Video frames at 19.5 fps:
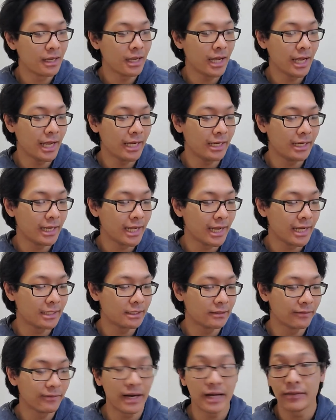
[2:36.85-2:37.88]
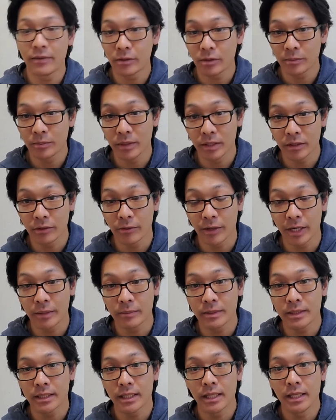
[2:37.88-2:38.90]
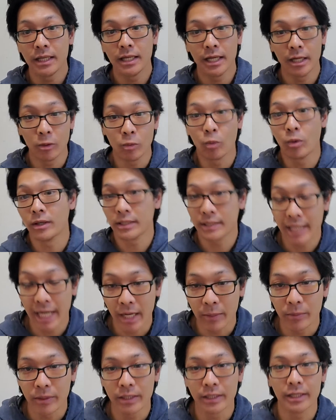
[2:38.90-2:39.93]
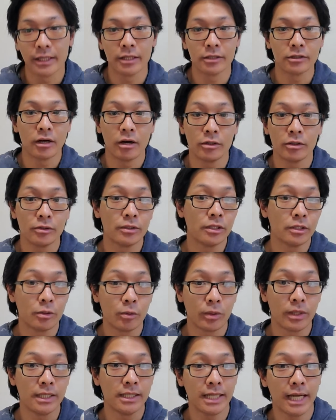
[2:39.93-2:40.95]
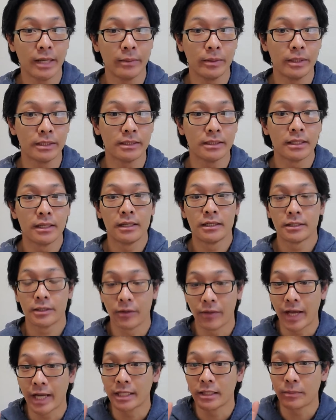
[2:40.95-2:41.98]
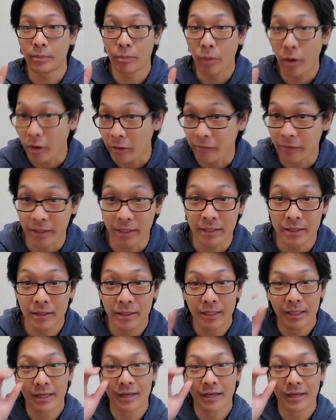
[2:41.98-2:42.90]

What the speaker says: and it has 500 milligrams in 1 tablet, and there's 120 tablets. So that's perfect.